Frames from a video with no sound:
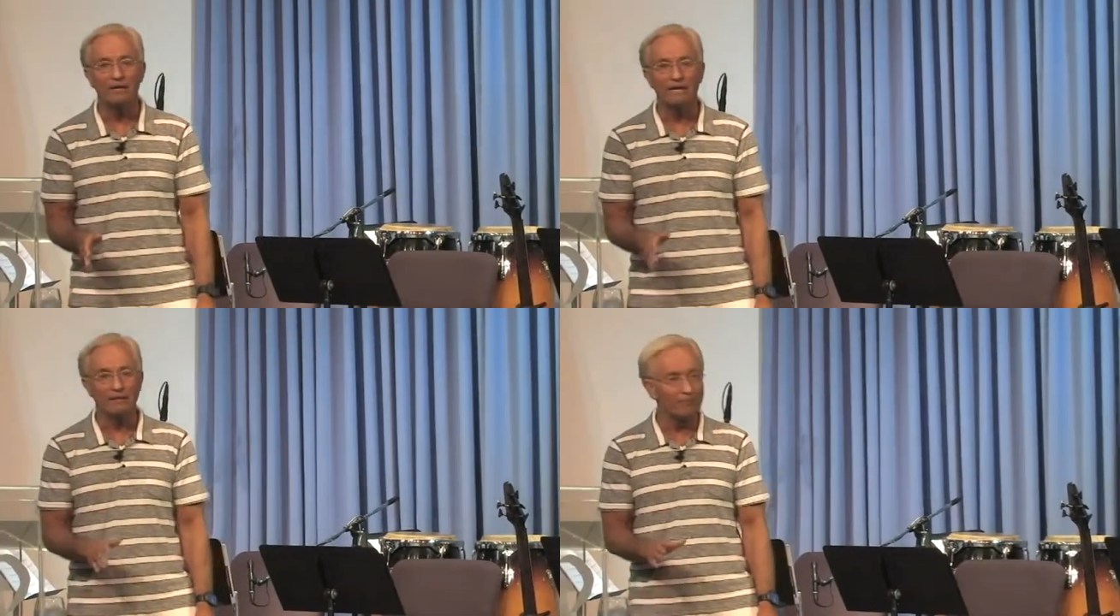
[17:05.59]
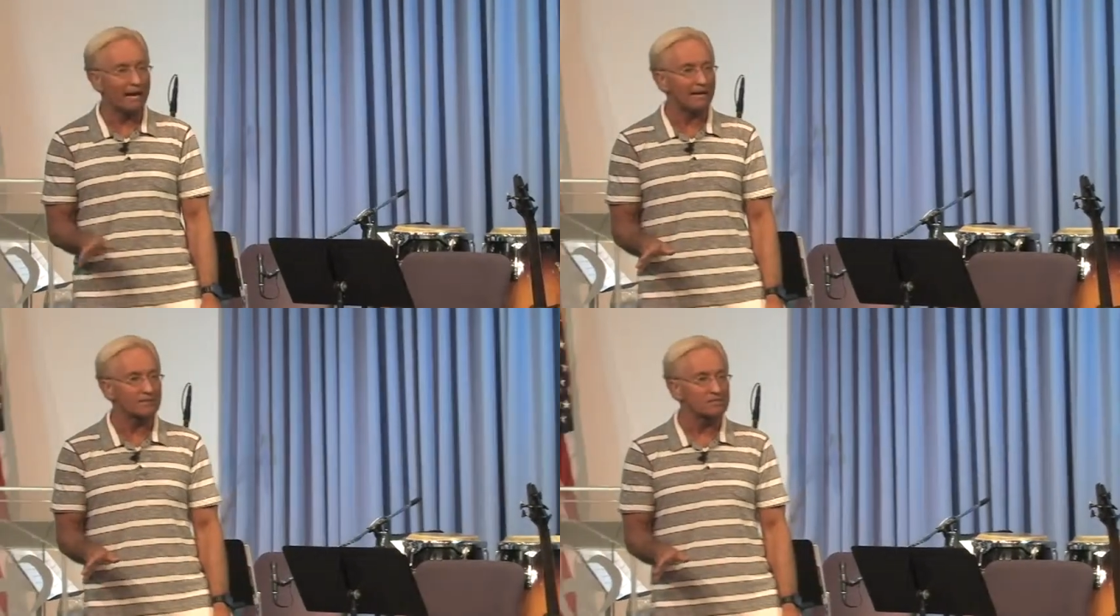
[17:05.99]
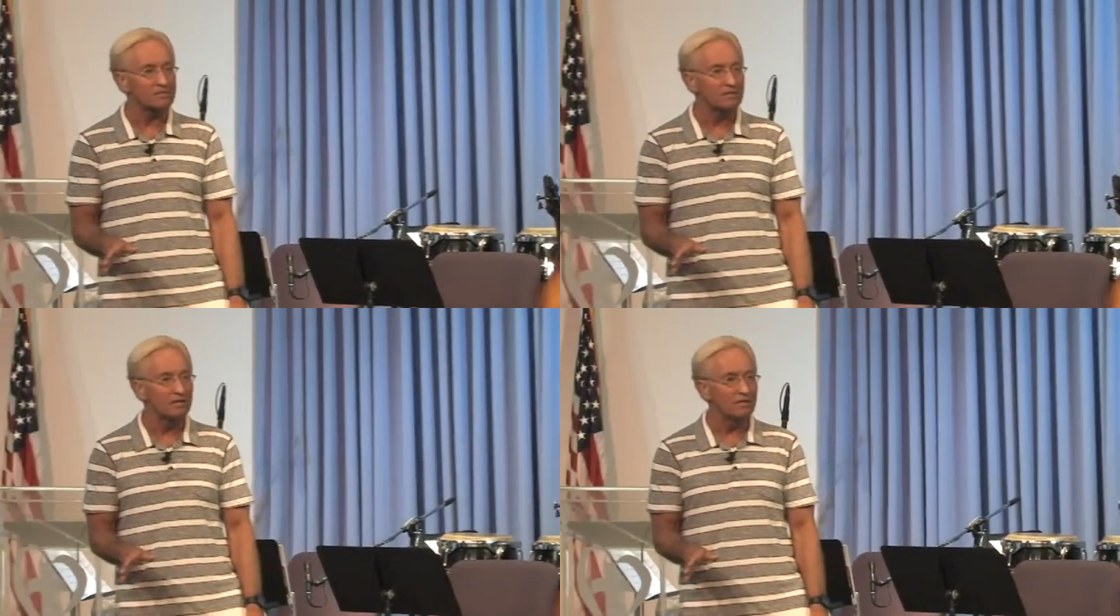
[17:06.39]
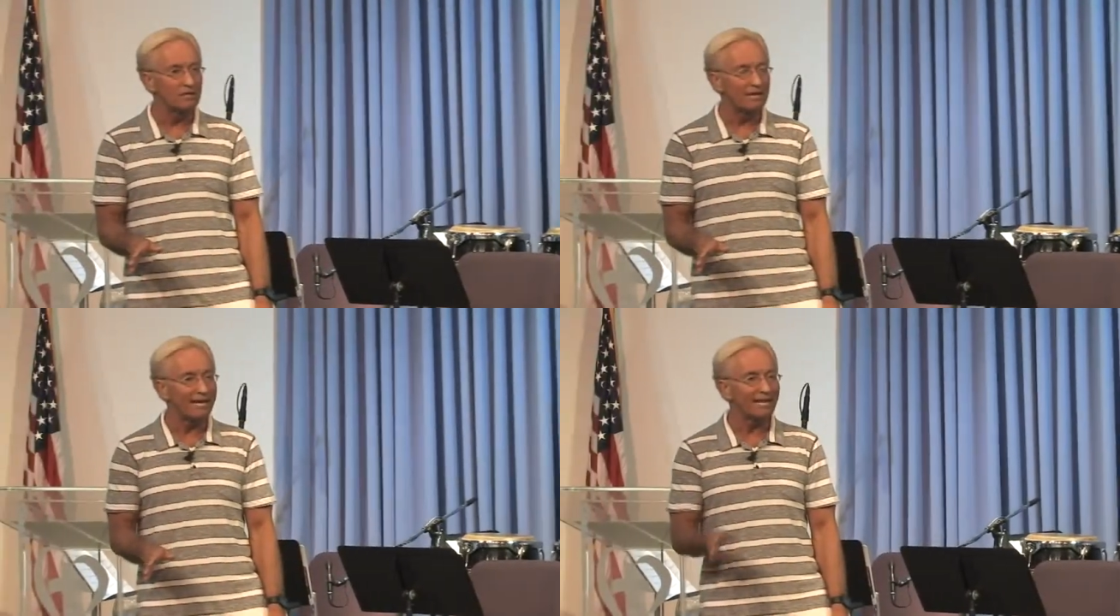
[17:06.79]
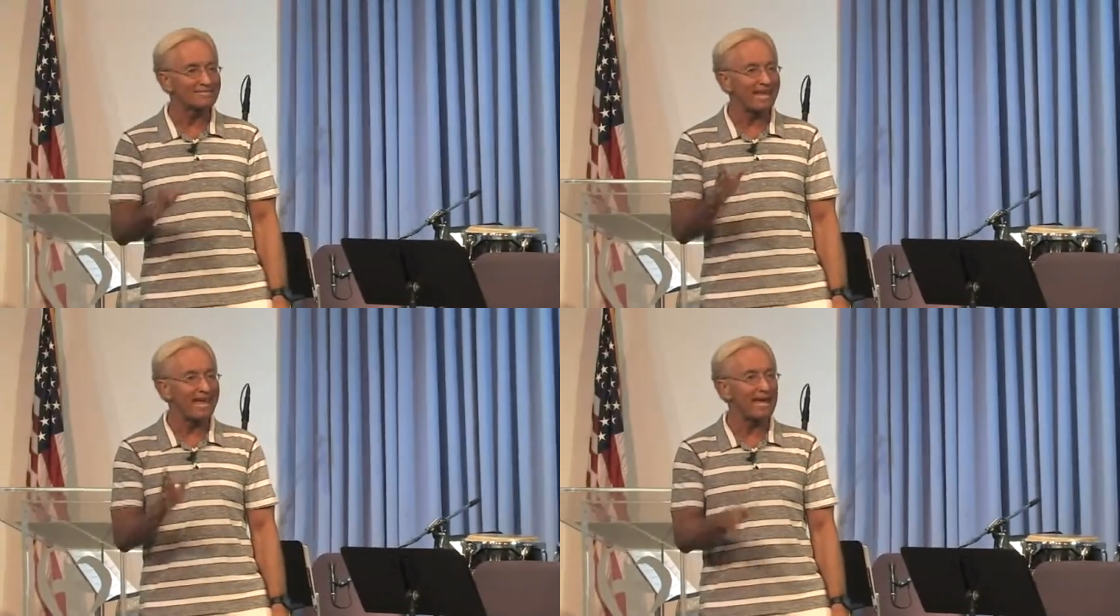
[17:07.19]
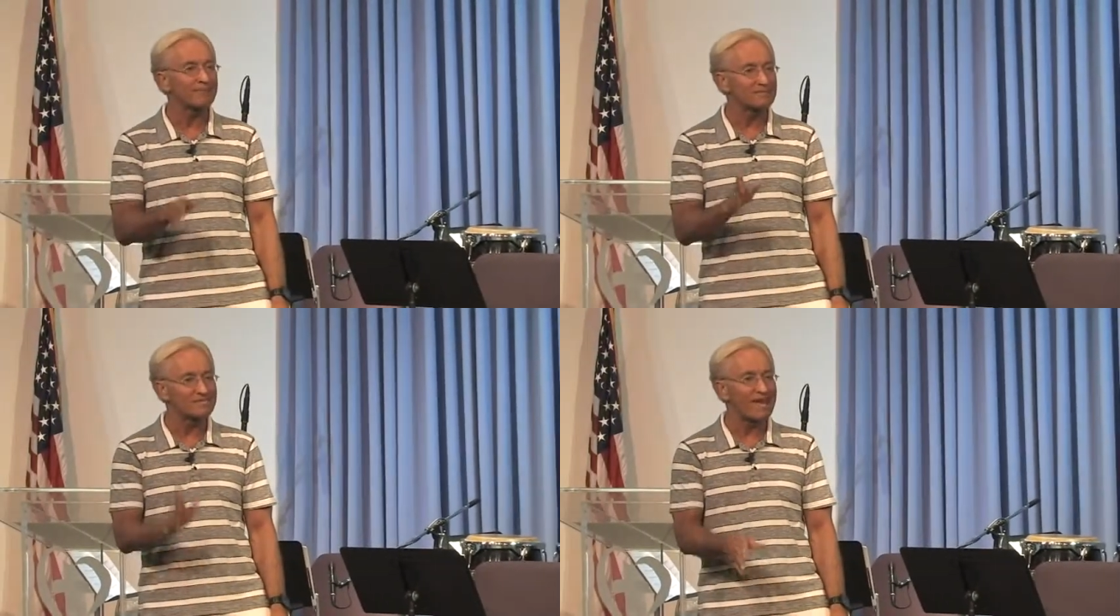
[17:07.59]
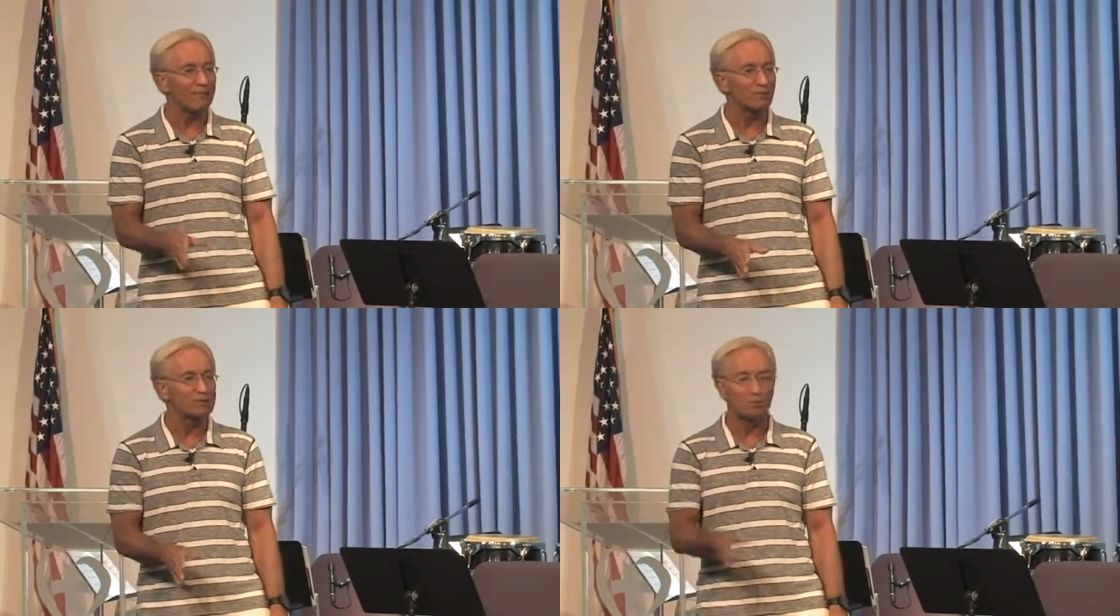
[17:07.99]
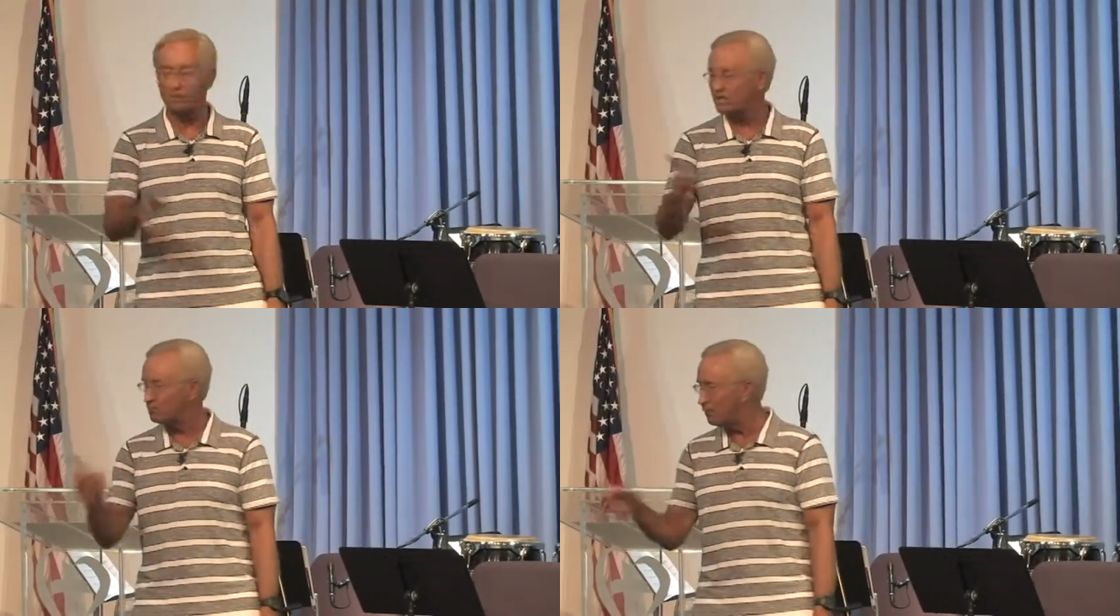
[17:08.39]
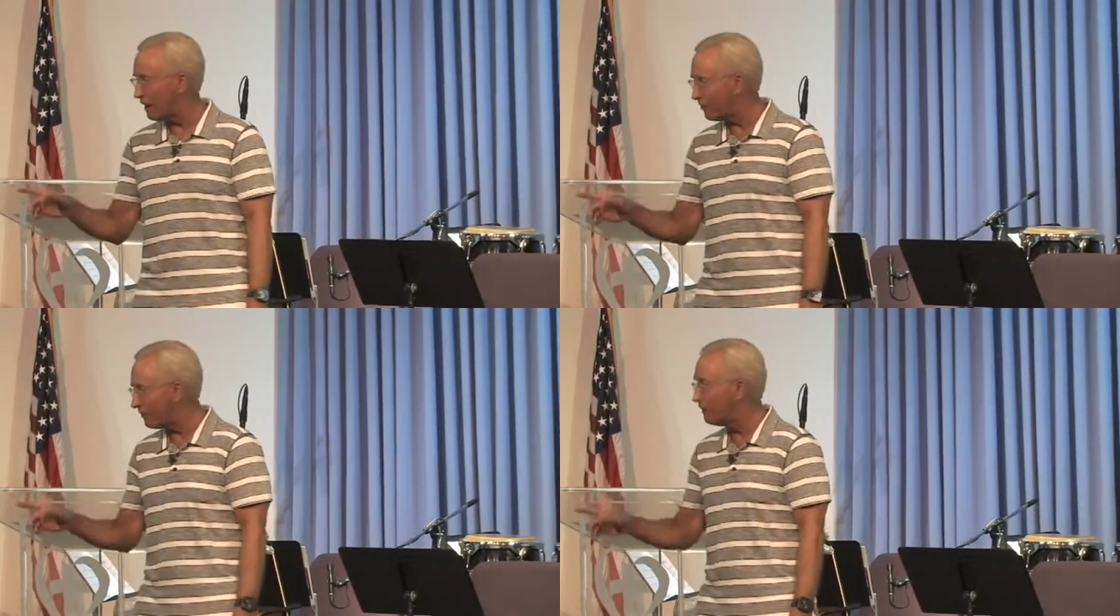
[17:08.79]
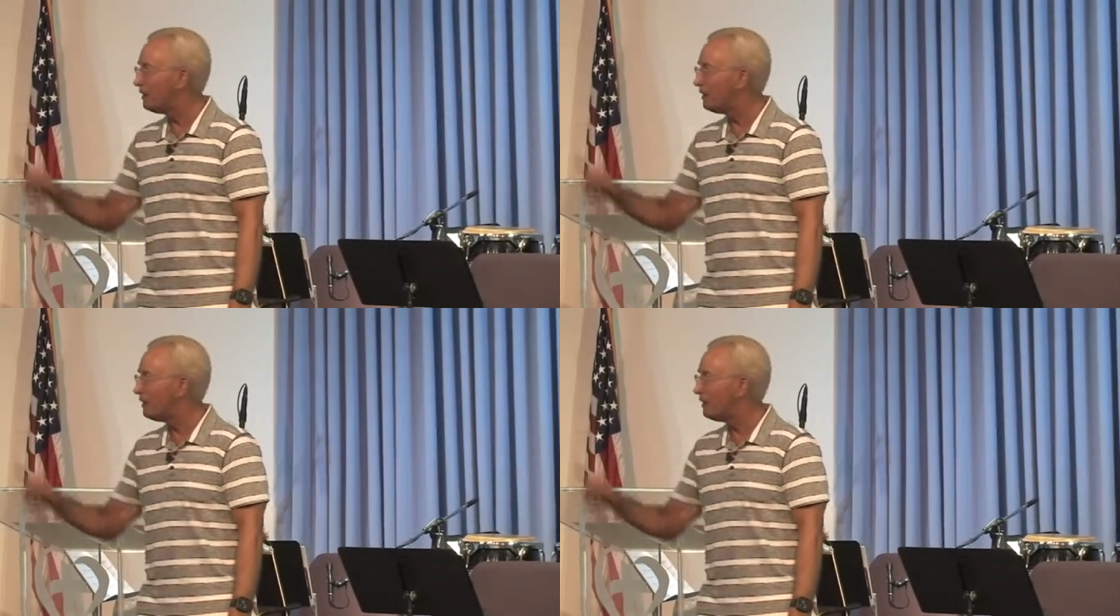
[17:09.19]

in the mess and has a ham sandwich with his brother.